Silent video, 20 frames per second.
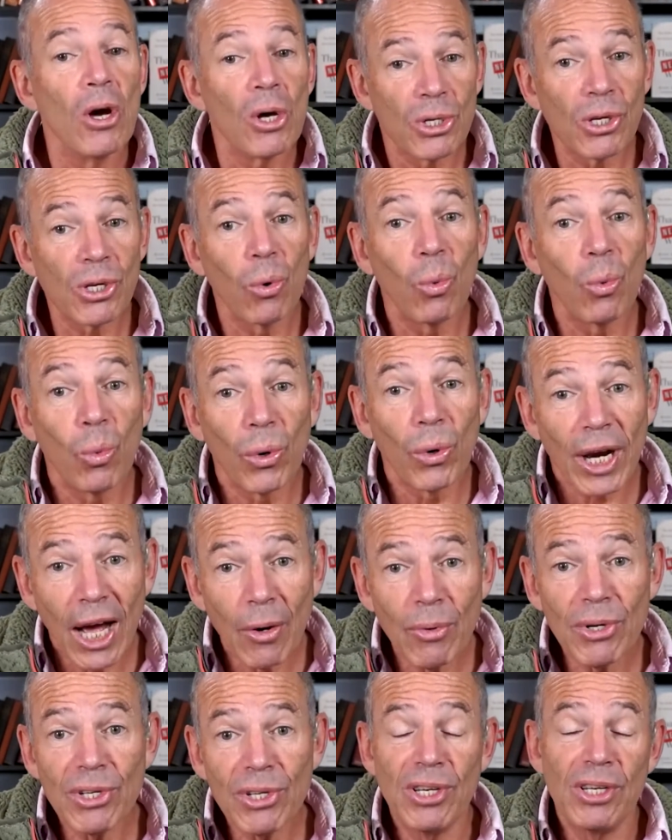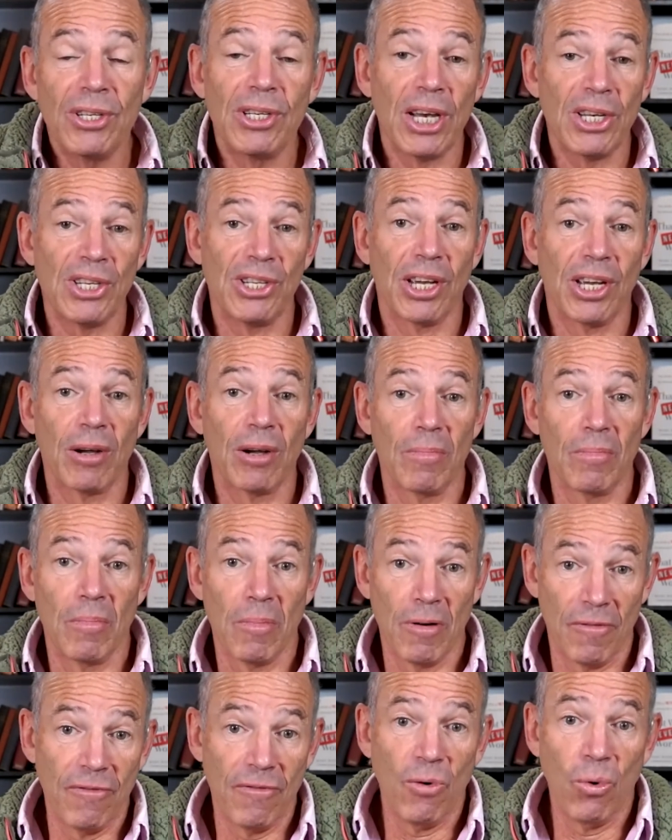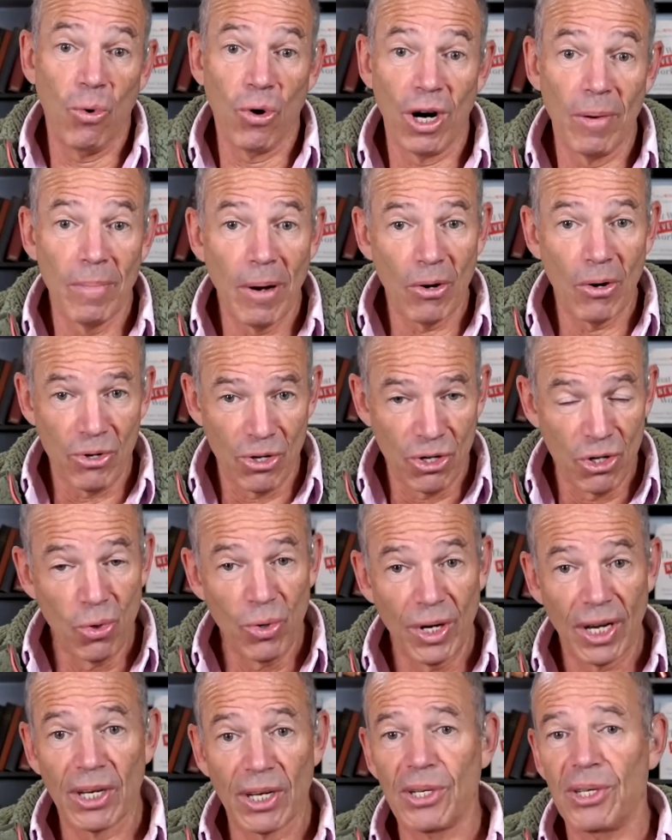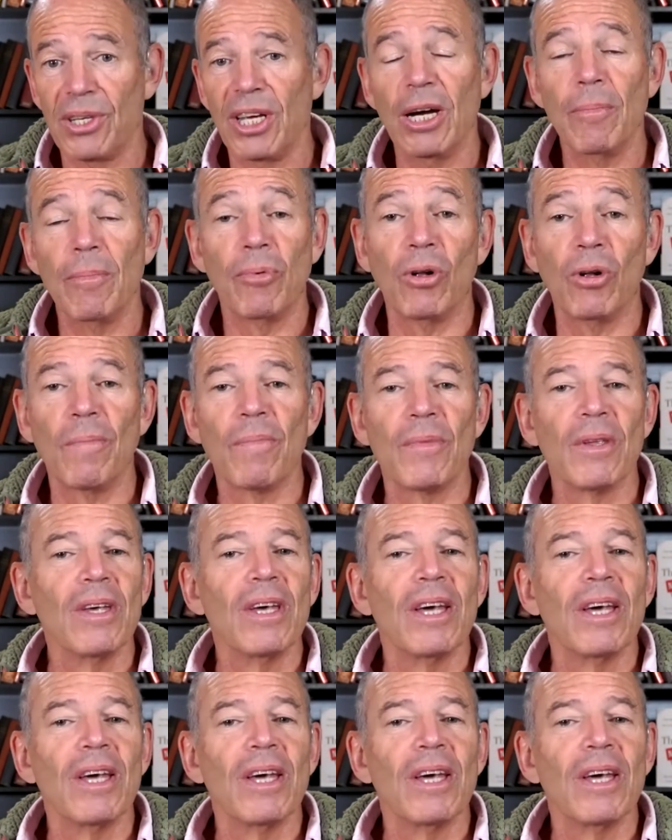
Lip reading: So when I was suggesting before about doing a sample,